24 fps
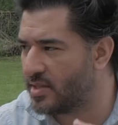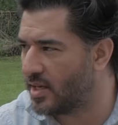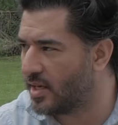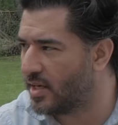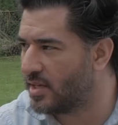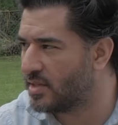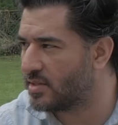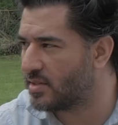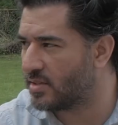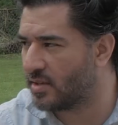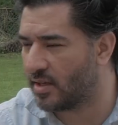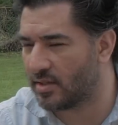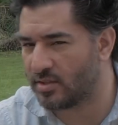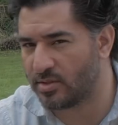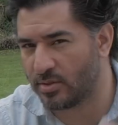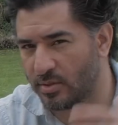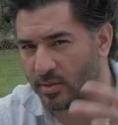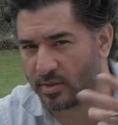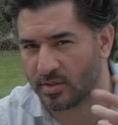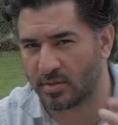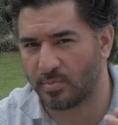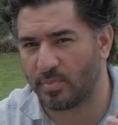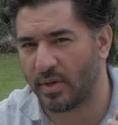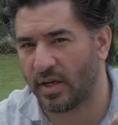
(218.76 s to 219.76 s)
taste that you
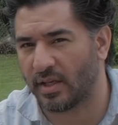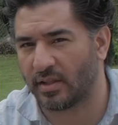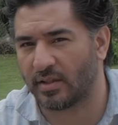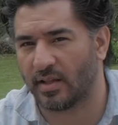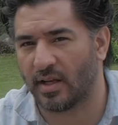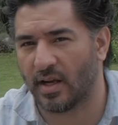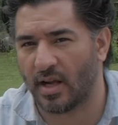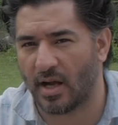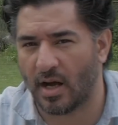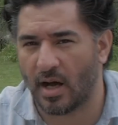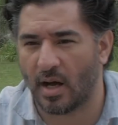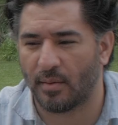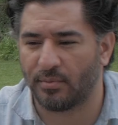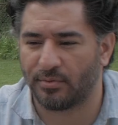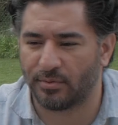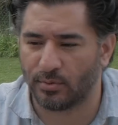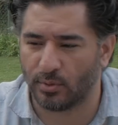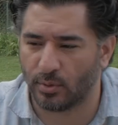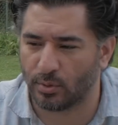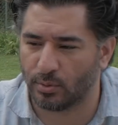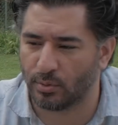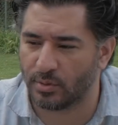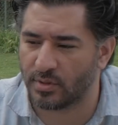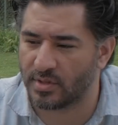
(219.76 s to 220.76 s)
expect, that
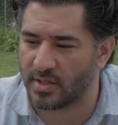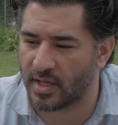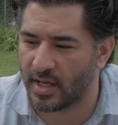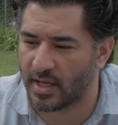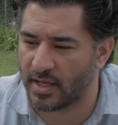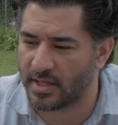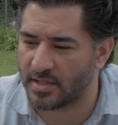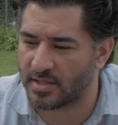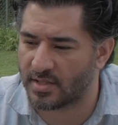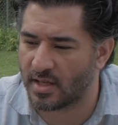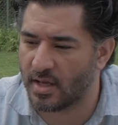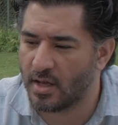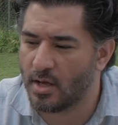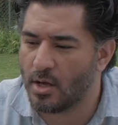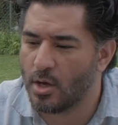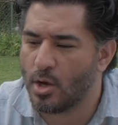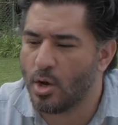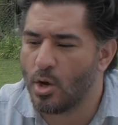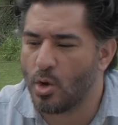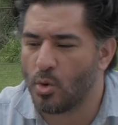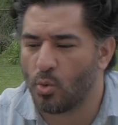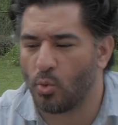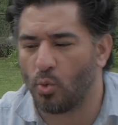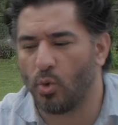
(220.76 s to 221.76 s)
hop-forward taste
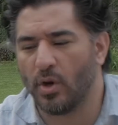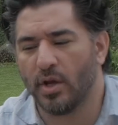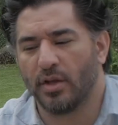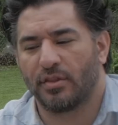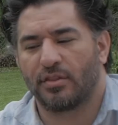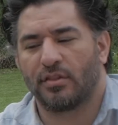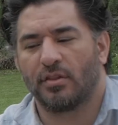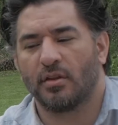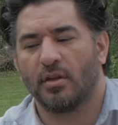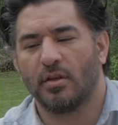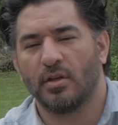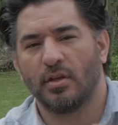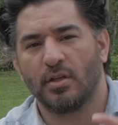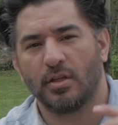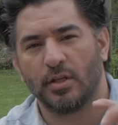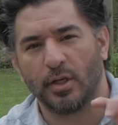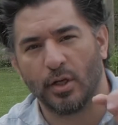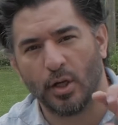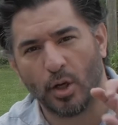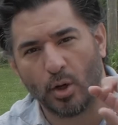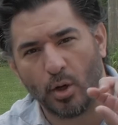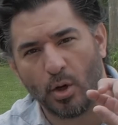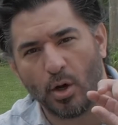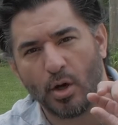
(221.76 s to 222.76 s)
with,
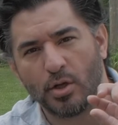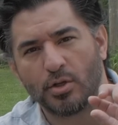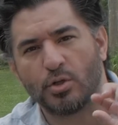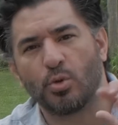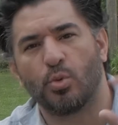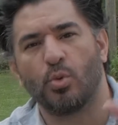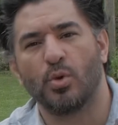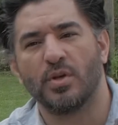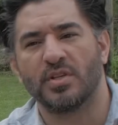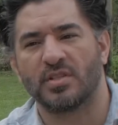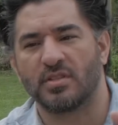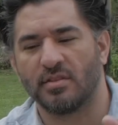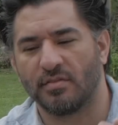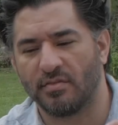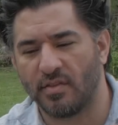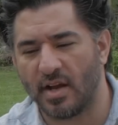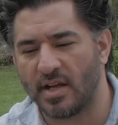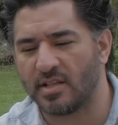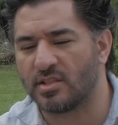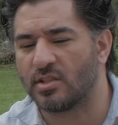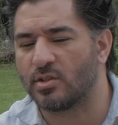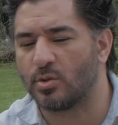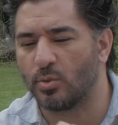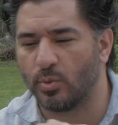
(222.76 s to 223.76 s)
a twist of
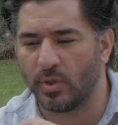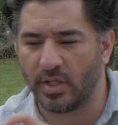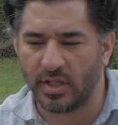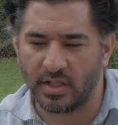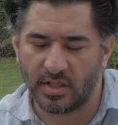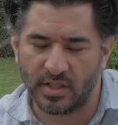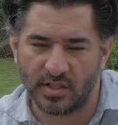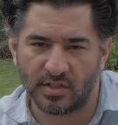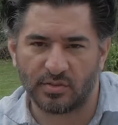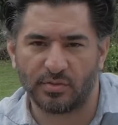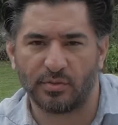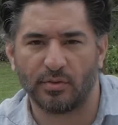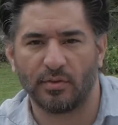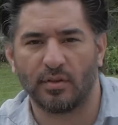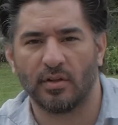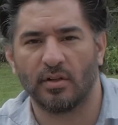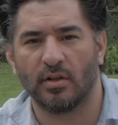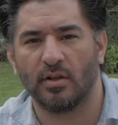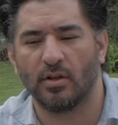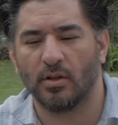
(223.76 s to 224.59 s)
that sweetness for the